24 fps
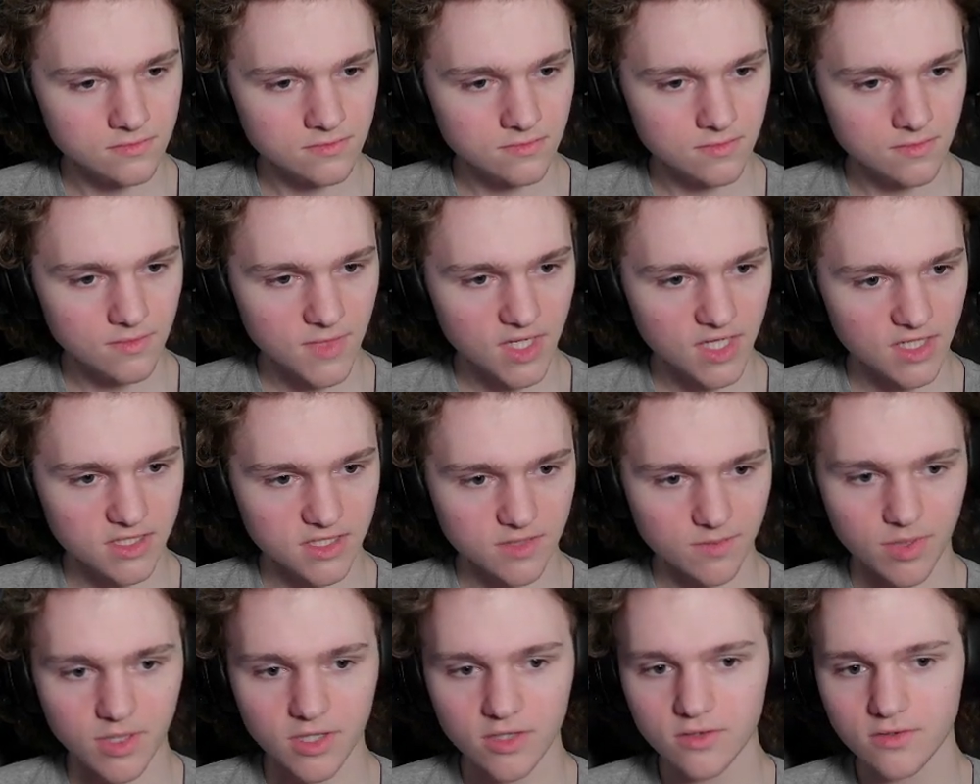Yeah, I
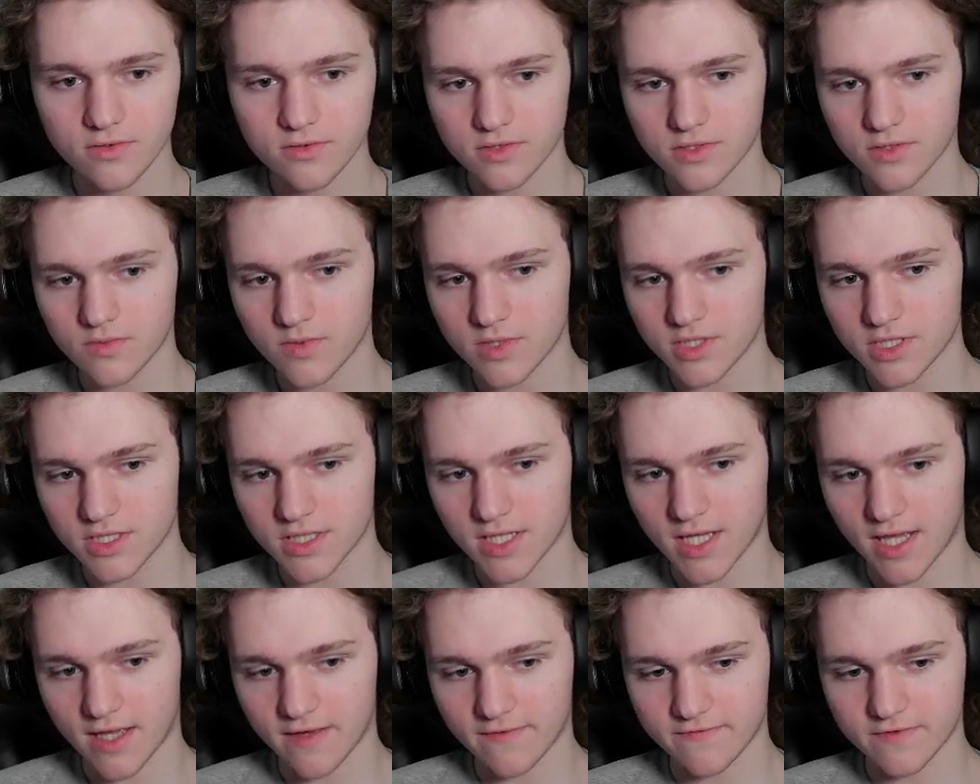suppose we just
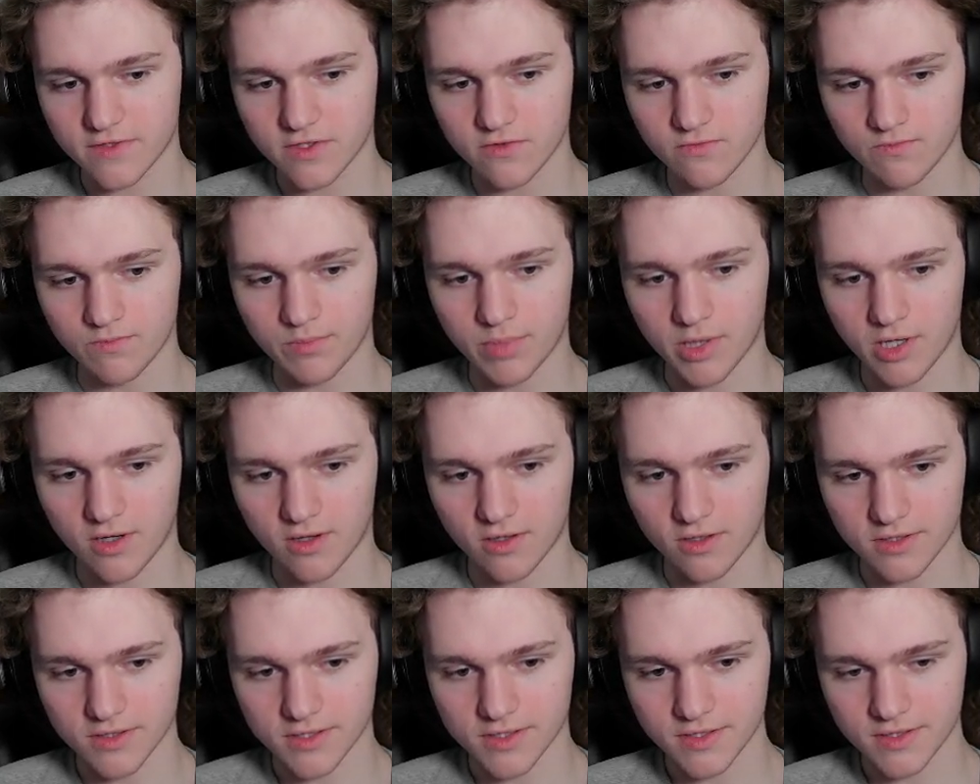have to
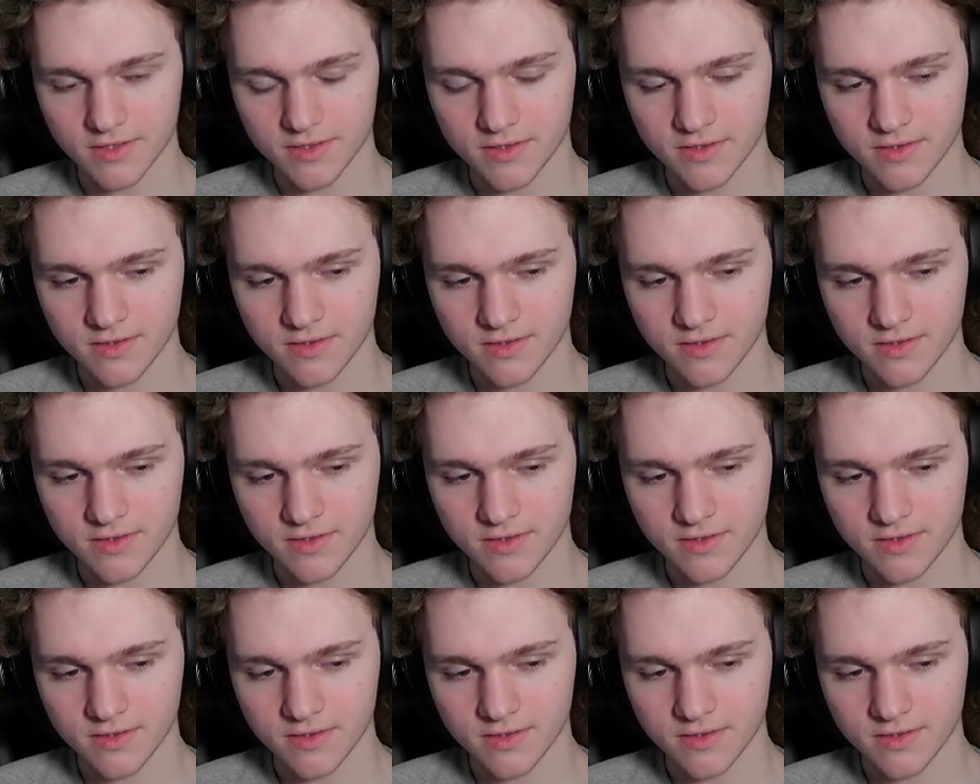parse